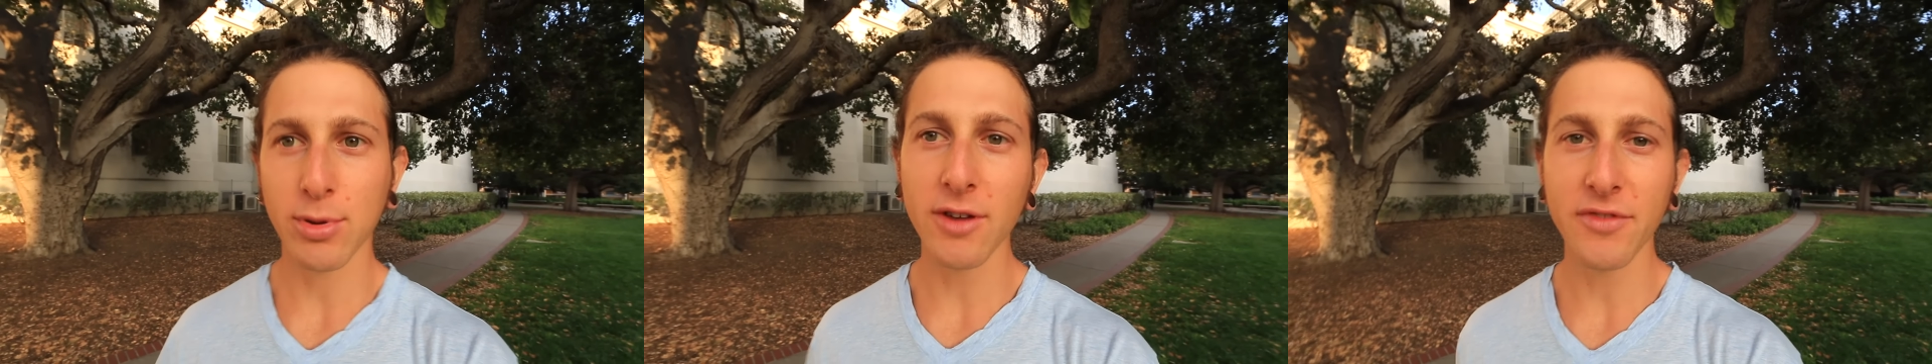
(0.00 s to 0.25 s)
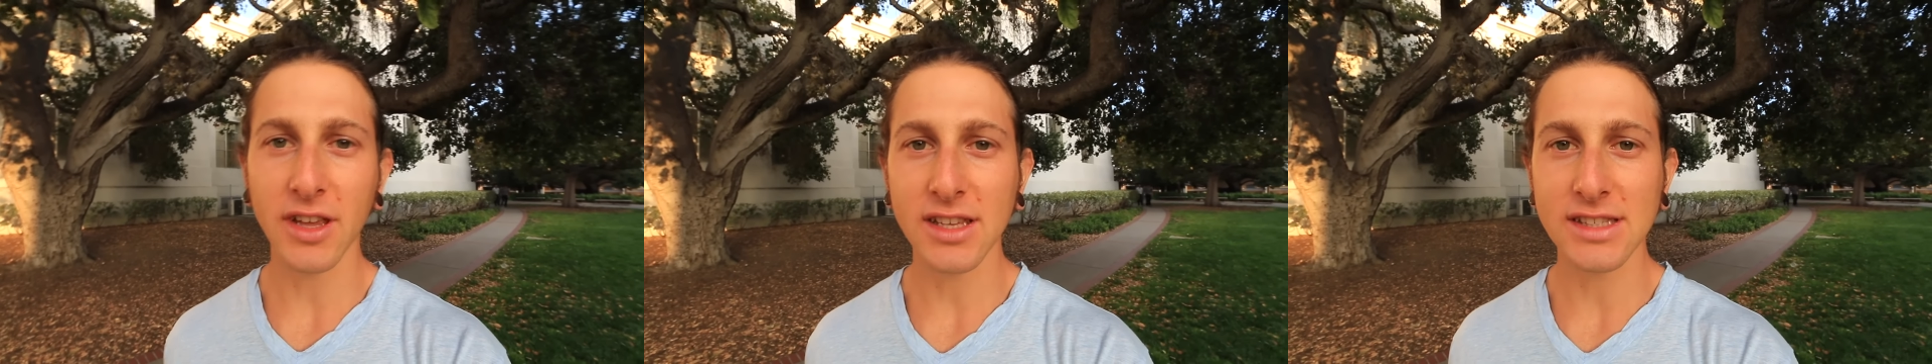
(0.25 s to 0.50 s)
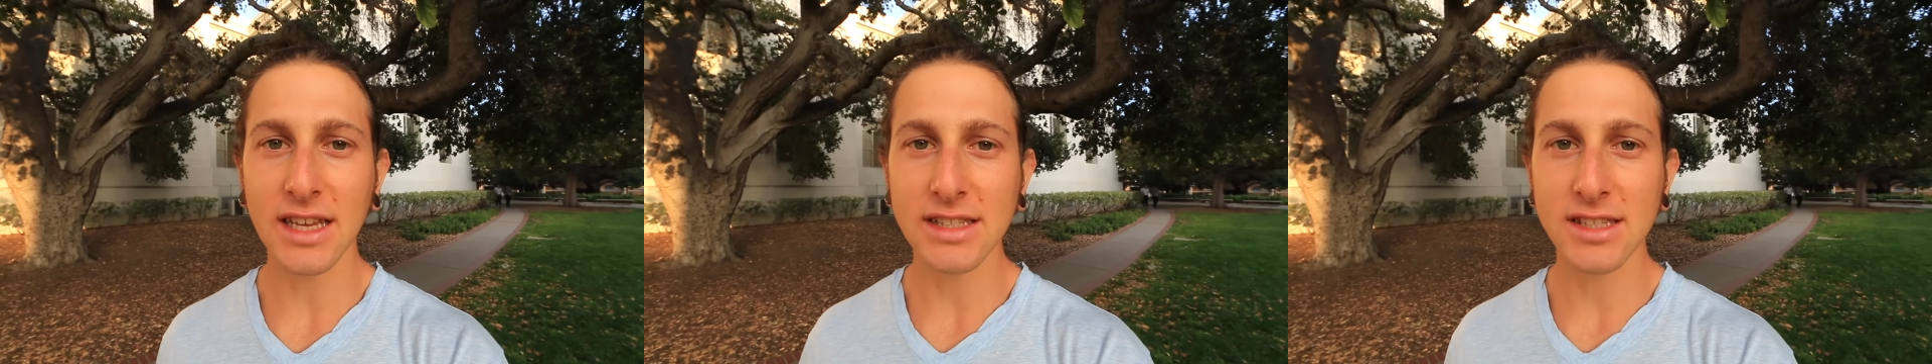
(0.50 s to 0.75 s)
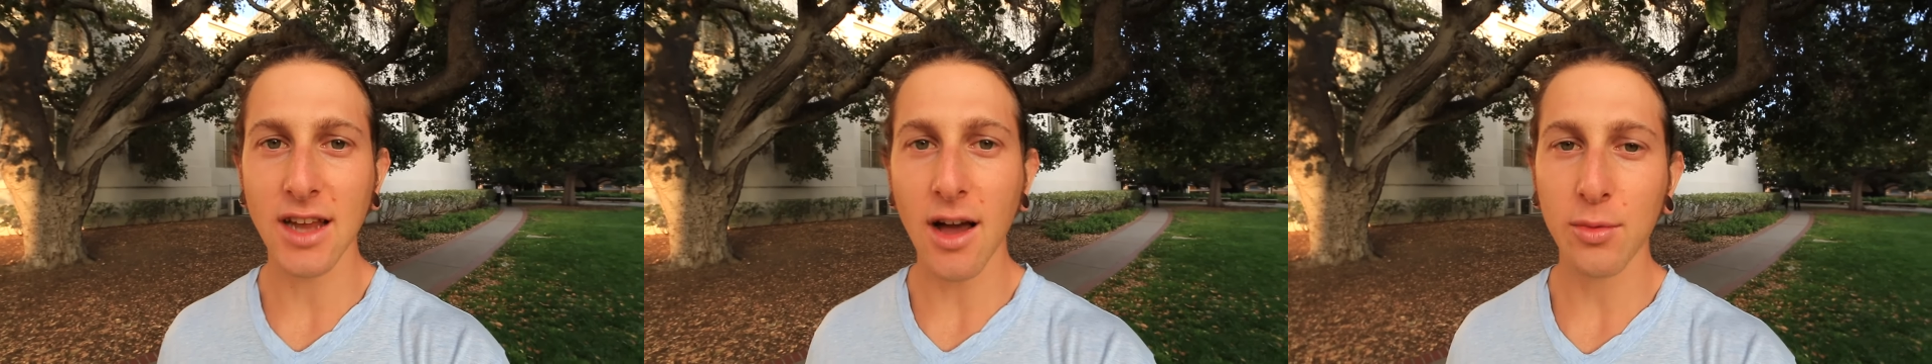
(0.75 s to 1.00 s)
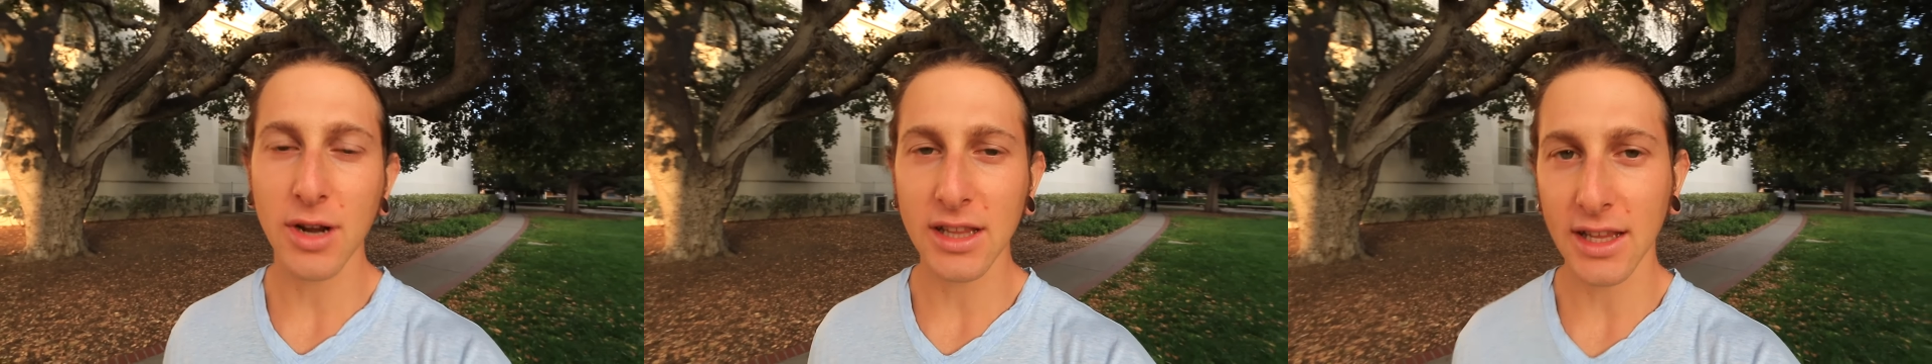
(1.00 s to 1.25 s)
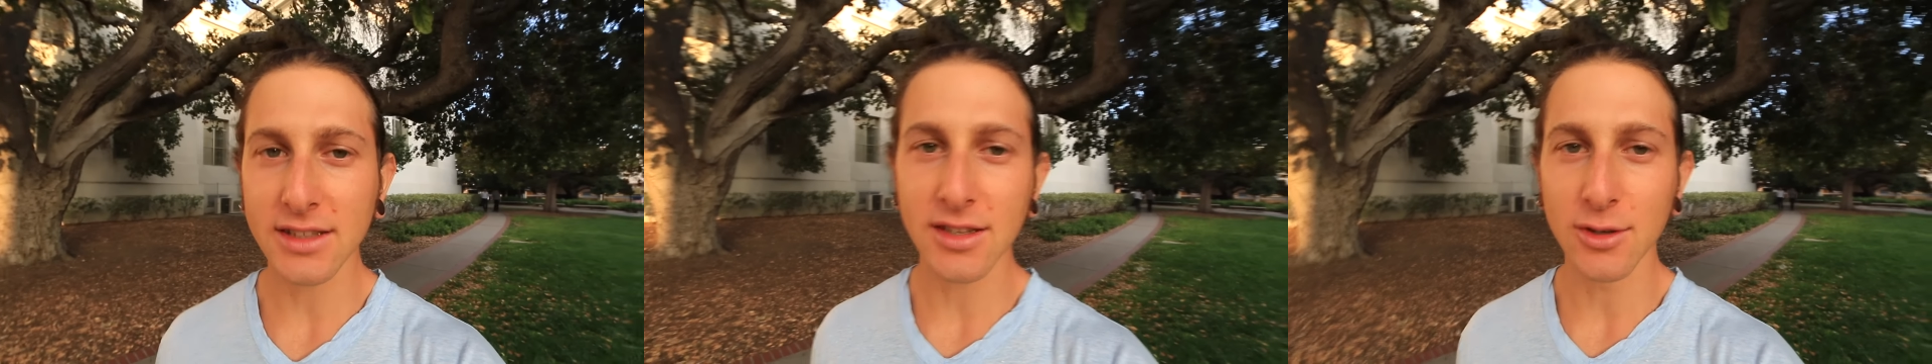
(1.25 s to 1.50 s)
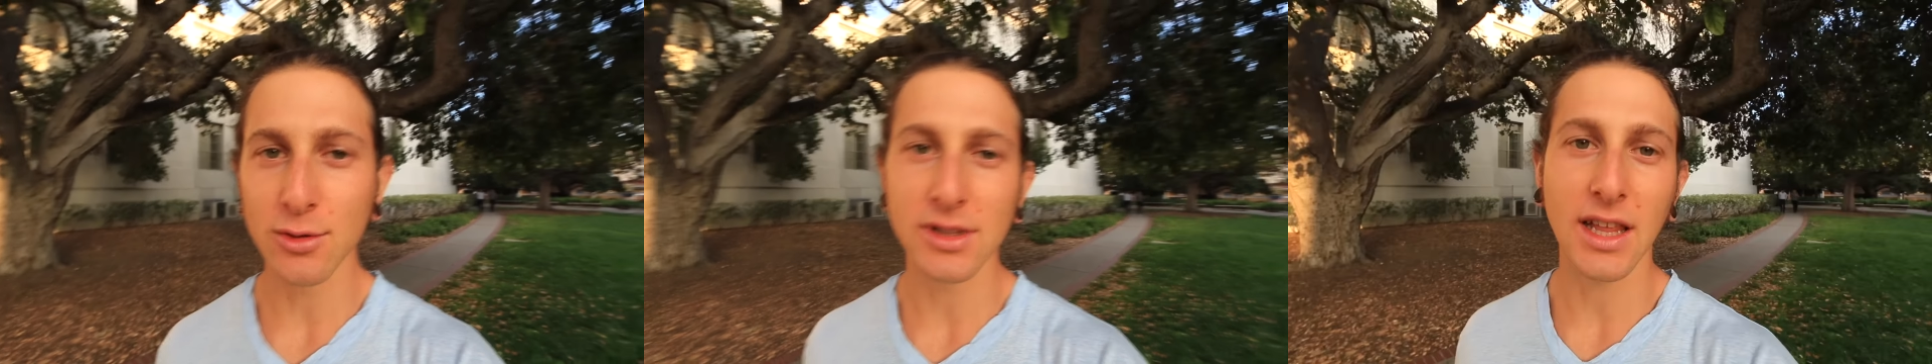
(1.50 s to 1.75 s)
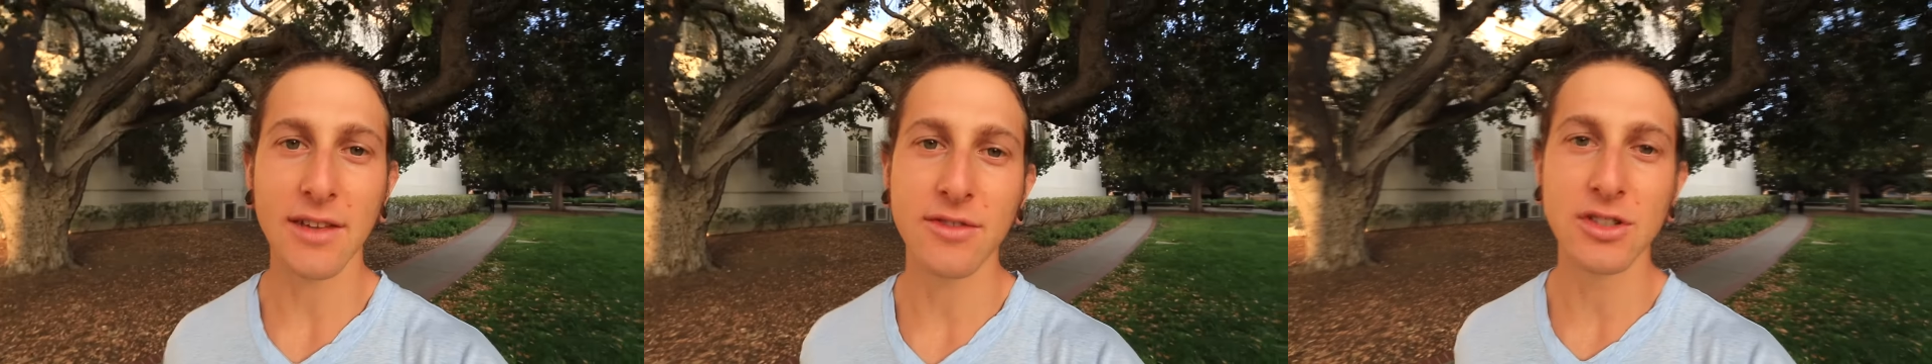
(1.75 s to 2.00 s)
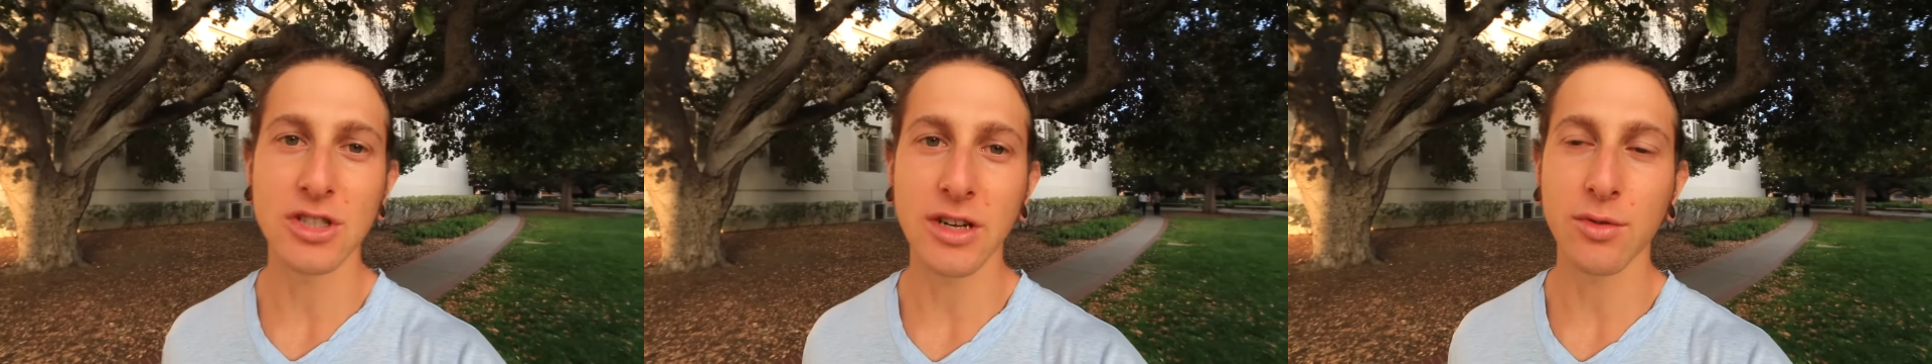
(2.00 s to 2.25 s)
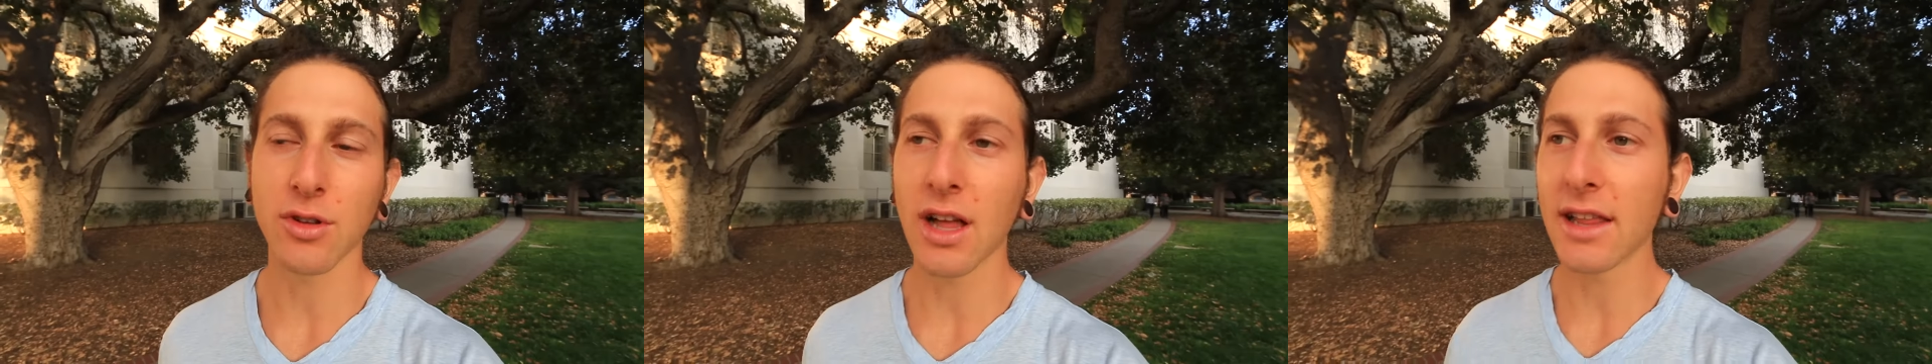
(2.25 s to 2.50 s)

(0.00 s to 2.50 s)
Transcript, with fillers: perfect because that's not what I like to do in life in general.